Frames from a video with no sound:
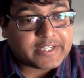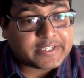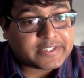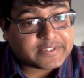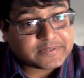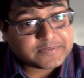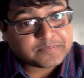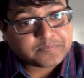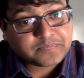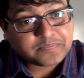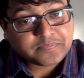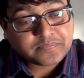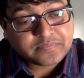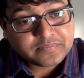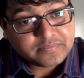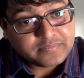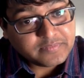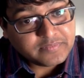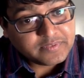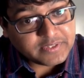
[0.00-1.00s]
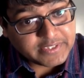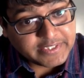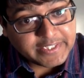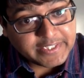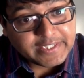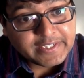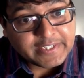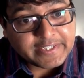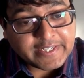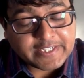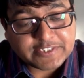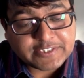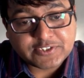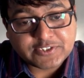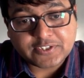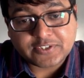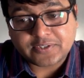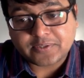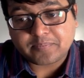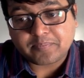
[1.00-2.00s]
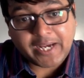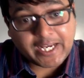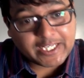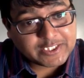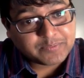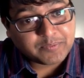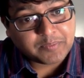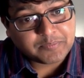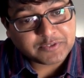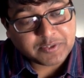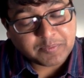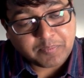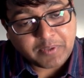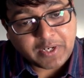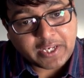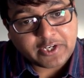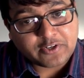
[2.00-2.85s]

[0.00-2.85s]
That Kilt has a maximum supply